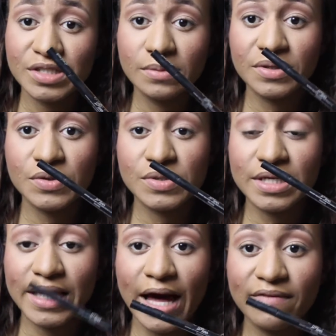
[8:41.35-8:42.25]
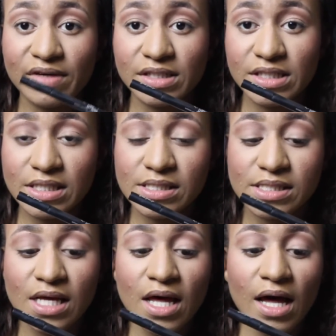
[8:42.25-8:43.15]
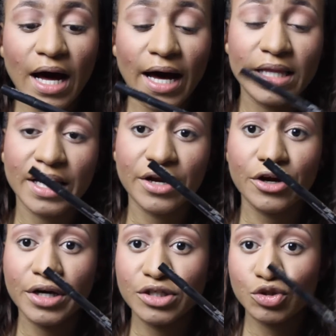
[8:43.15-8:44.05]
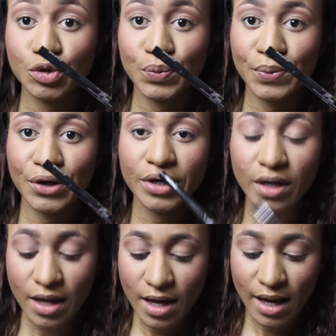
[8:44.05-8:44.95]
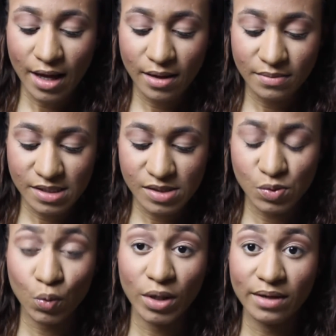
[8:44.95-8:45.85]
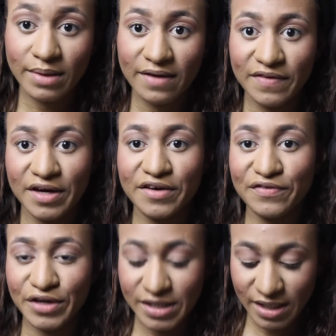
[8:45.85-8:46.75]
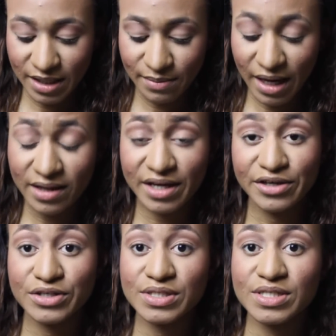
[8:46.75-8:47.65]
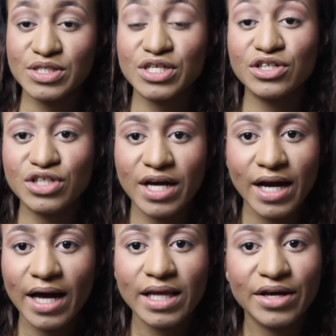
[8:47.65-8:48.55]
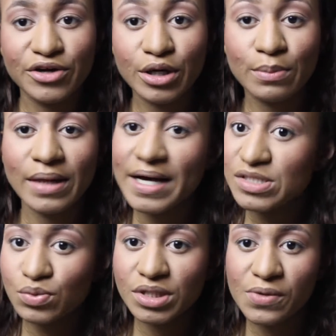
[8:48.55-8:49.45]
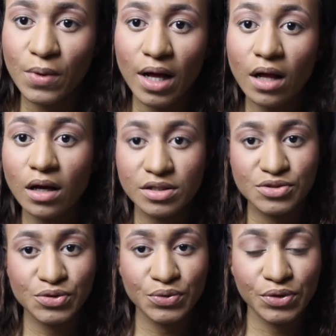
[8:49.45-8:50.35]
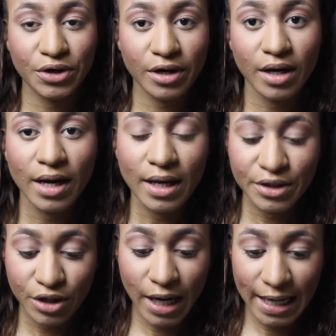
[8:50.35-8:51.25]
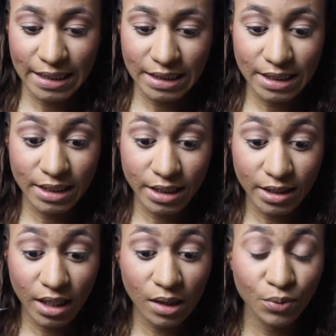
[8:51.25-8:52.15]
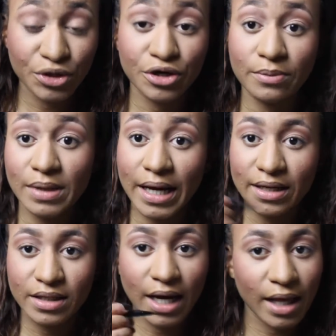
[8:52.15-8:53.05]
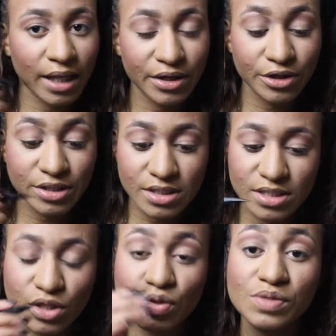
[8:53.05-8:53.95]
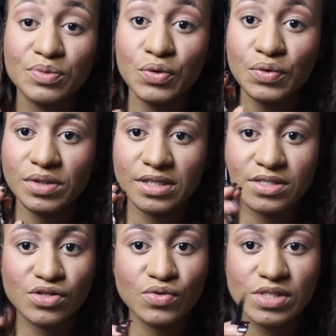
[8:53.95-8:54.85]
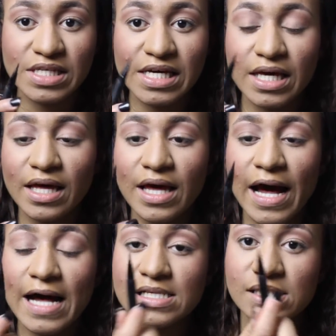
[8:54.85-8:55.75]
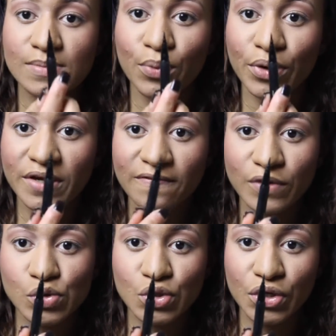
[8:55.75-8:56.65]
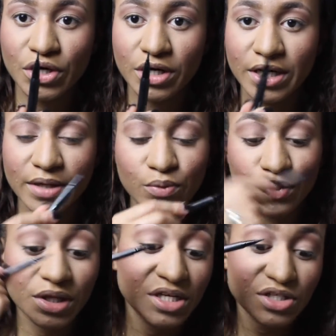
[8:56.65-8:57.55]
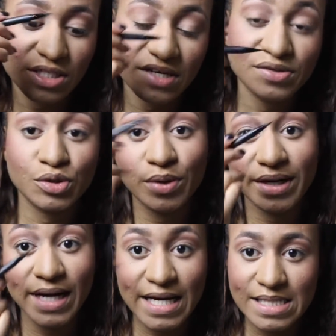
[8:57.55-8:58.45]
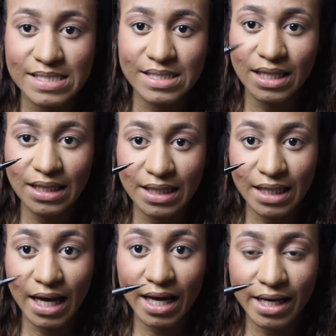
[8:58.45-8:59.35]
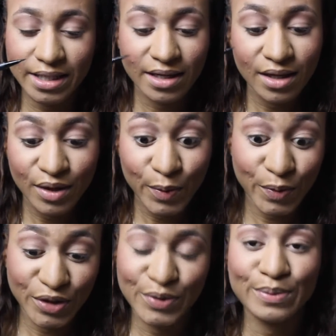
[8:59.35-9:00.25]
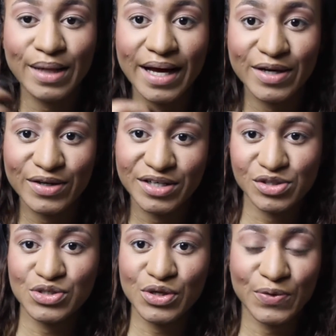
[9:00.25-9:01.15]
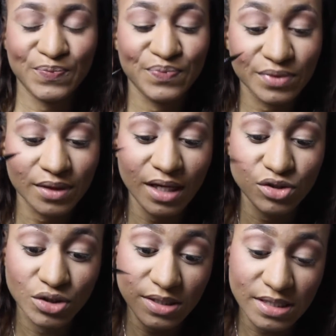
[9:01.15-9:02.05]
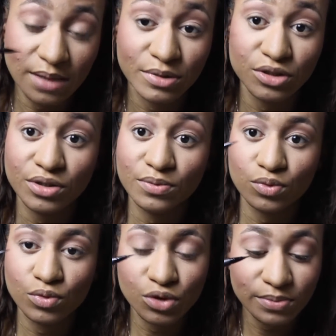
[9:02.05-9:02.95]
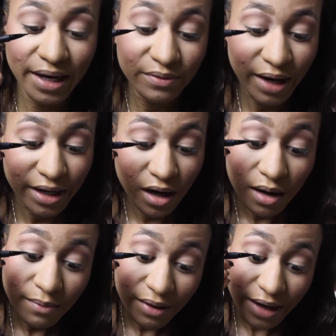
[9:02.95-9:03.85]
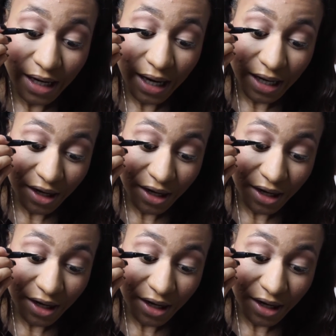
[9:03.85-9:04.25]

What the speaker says: going to be using Kat Von D's eyeliner in Trooper. This is one of my favorite eyeliners. It's such a good eyeliner. It applies really well onto your eyelid. When you're applying eyeliner, it's so smooth and it's so sleek. It has this pointy filter, and it really just gives you a nice line when you apply it on here. So as you can see, I'm going to do my right eye